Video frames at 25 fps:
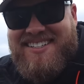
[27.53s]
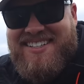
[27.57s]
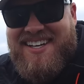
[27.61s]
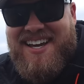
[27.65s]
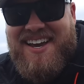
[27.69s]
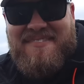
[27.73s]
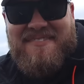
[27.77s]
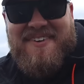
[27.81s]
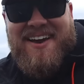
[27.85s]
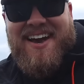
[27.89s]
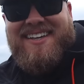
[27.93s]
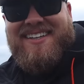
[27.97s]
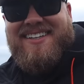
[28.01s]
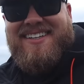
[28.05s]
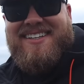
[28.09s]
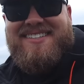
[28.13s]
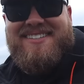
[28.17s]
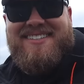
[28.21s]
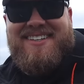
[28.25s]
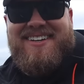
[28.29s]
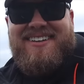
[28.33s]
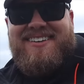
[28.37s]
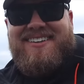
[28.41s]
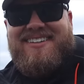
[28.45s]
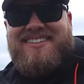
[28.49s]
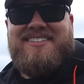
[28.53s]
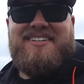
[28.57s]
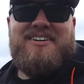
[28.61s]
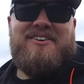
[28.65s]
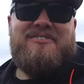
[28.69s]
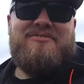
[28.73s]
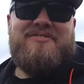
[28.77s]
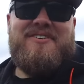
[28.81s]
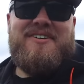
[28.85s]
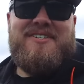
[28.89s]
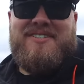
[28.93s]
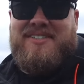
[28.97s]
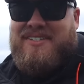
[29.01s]
day, man, let's go. Let's go
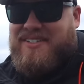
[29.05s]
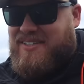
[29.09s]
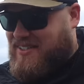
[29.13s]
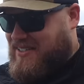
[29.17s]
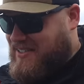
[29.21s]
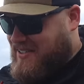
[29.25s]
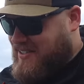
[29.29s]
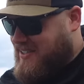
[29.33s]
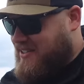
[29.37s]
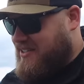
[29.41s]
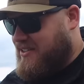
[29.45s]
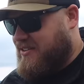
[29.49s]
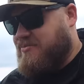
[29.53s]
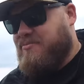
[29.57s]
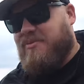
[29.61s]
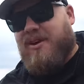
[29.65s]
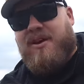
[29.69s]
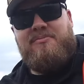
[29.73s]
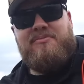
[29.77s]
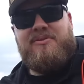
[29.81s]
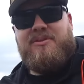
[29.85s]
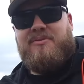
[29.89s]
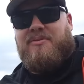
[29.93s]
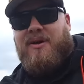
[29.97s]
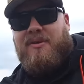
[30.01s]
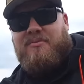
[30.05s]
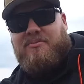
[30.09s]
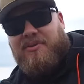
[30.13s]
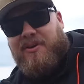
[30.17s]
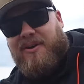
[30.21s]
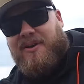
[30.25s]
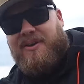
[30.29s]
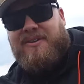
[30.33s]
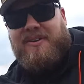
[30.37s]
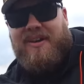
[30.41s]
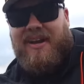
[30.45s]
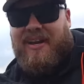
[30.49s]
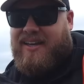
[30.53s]
fishing. You might beat my
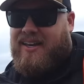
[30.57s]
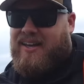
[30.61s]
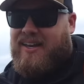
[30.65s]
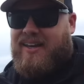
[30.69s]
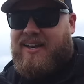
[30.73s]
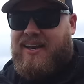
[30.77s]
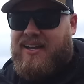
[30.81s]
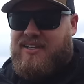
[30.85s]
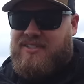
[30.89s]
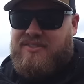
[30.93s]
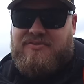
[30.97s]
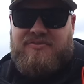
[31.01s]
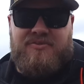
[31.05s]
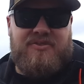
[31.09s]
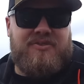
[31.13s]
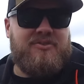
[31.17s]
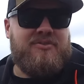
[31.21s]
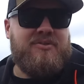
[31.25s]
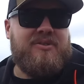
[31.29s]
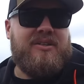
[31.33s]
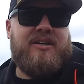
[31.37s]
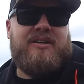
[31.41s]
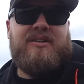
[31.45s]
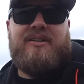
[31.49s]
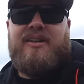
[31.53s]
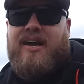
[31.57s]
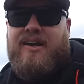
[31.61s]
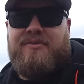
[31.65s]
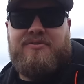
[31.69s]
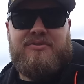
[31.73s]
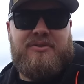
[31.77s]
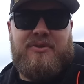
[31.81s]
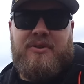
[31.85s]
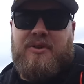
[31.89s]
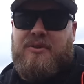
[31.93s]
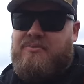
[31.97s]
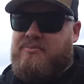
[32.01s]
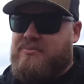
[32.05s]
butt. I can't catch a fish without a
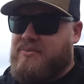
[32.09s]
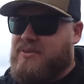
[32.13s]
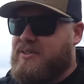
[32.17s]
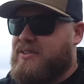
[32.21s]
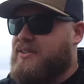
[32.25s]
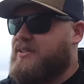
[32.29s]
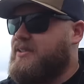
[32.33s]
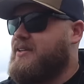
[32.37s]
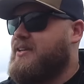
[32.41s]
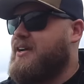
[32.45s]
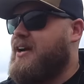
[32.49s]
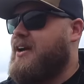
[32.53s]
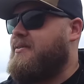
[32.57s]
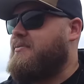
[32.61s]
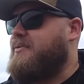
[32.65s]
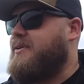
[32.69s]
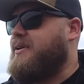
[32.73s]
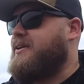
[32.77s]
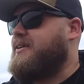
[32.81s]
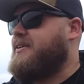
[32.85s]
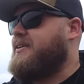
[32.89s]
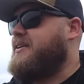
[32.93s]
LiveScope. I mean,